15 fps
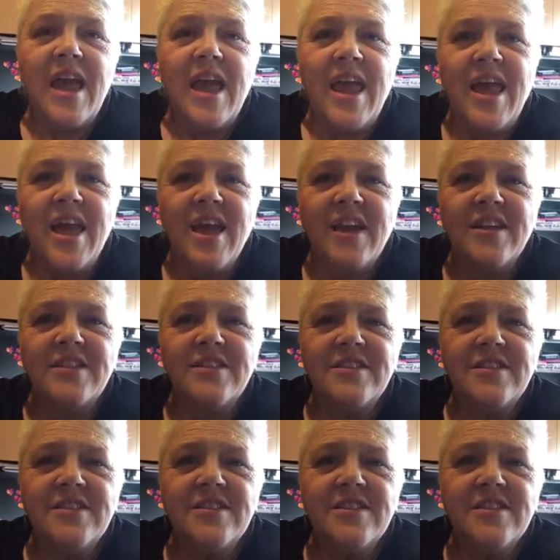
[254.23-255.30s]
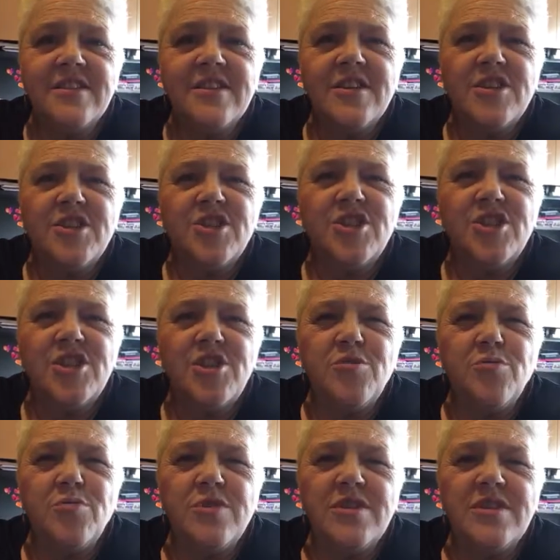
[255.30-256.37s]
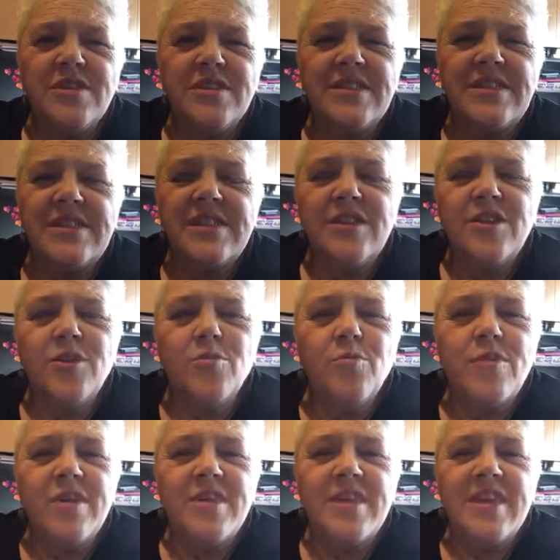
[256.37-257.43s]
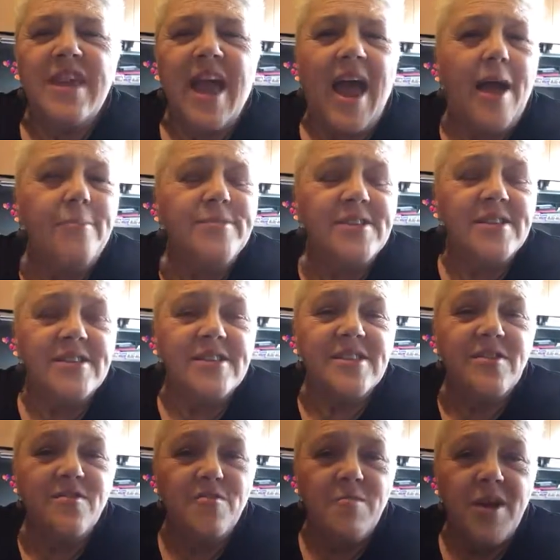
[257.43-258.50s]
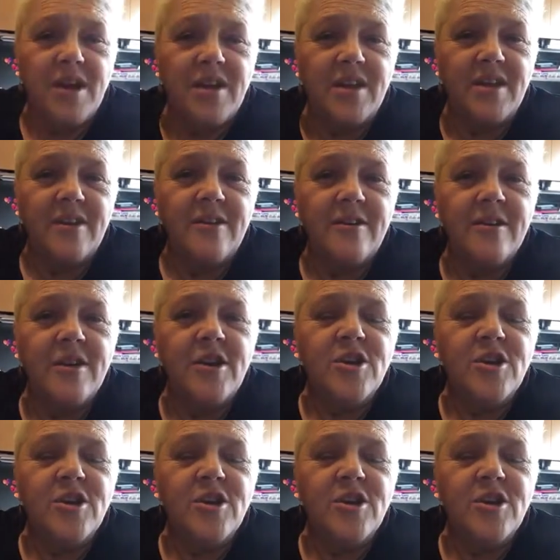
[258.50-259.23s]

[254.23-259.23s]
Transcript: and she was dealing with the absence of money